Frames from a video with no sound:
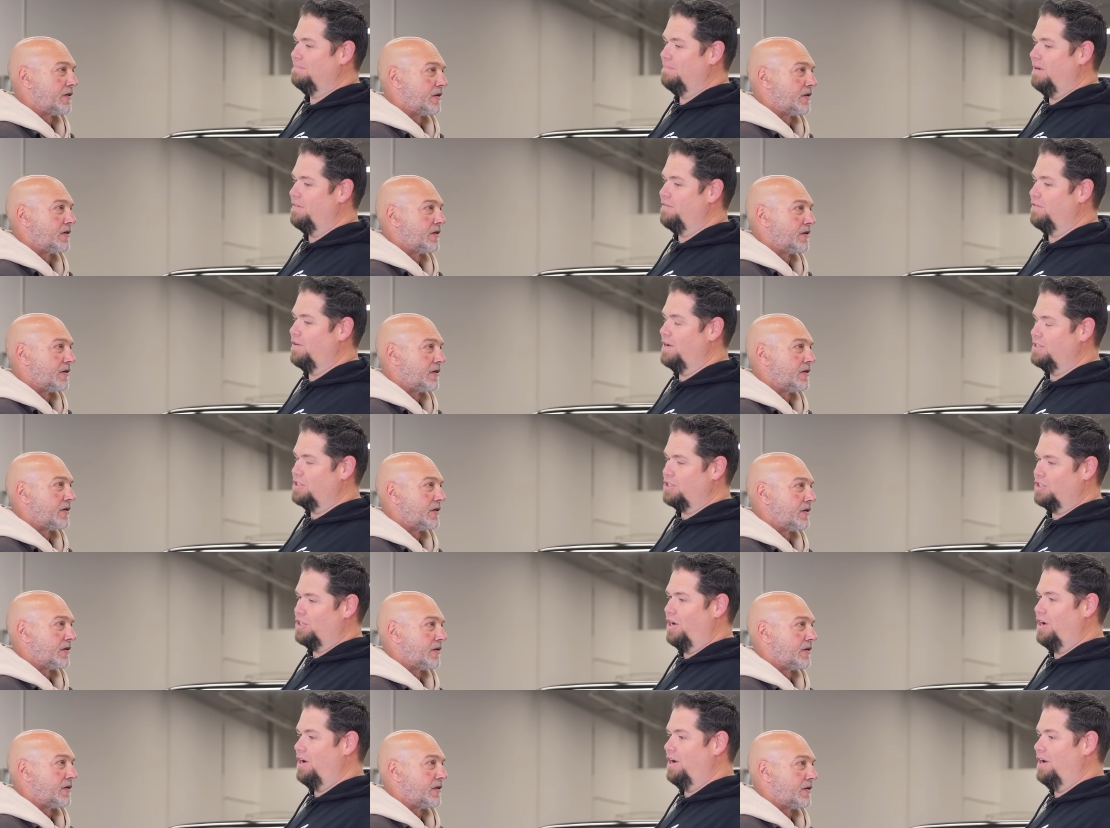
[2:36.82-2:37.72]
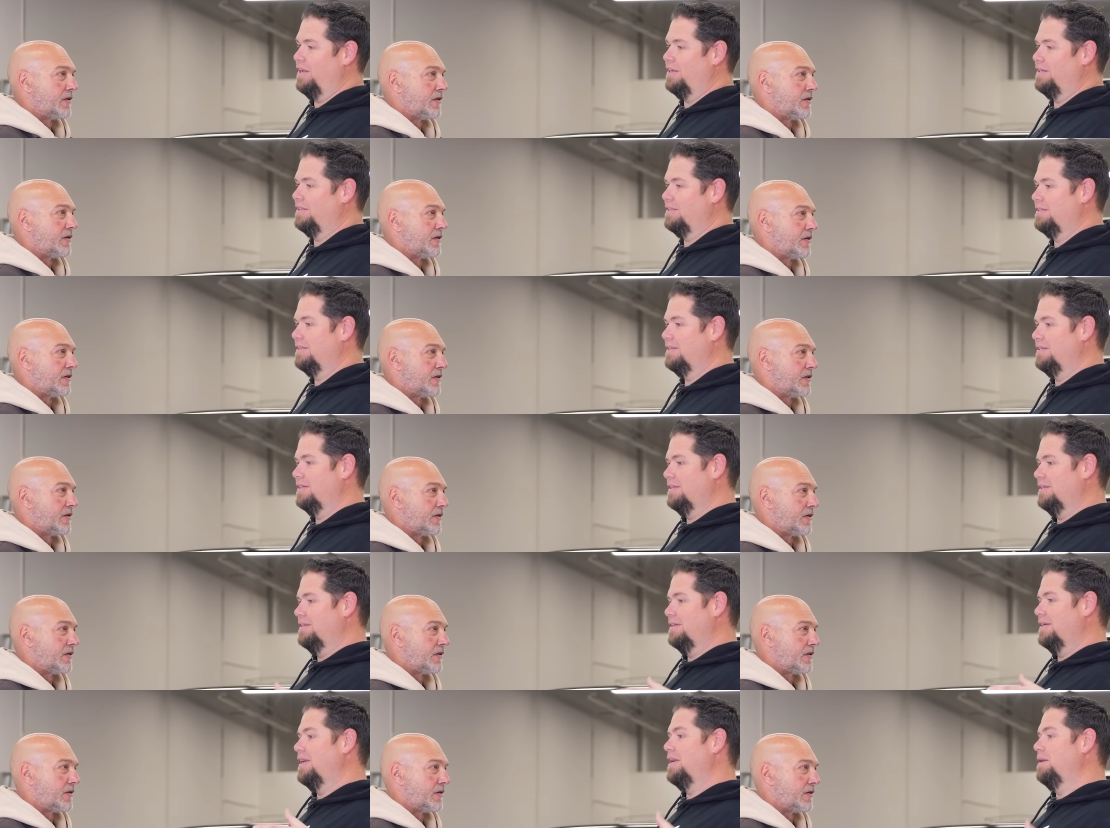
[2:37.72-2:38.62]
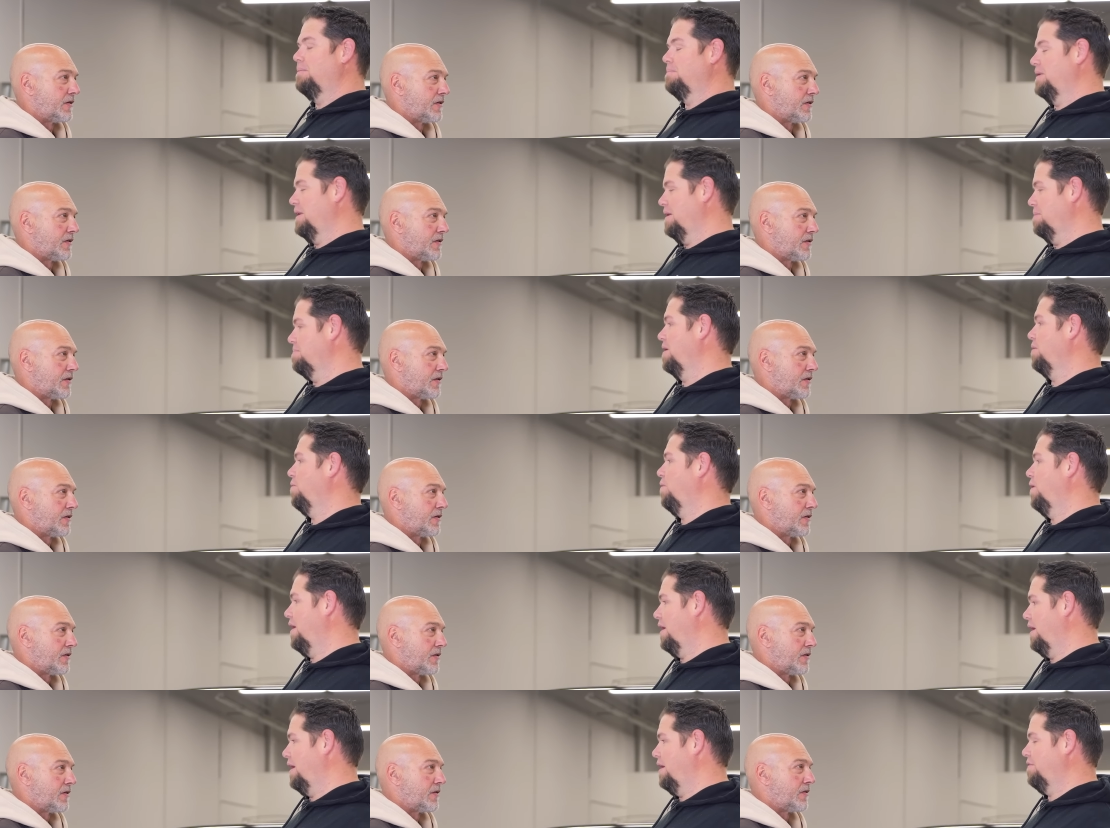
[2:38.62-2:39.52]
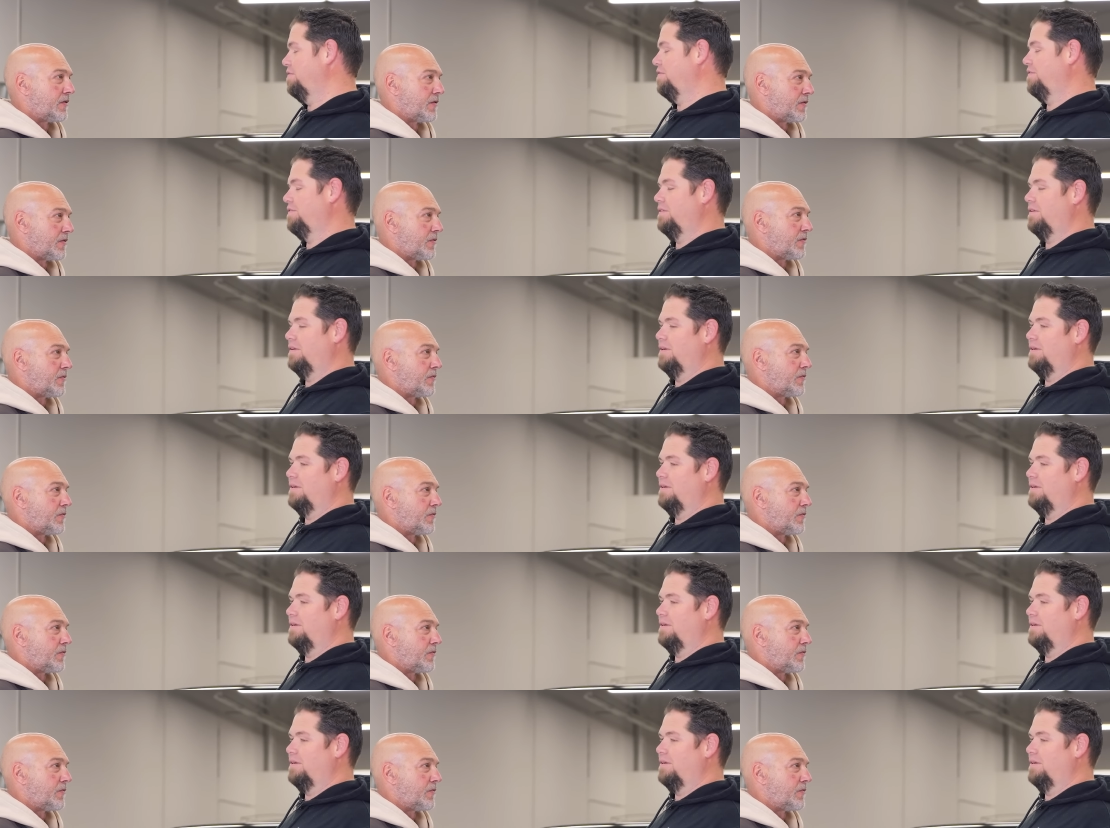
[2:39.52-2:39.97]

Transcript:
Speaker 1: my friend Sean and me and my wife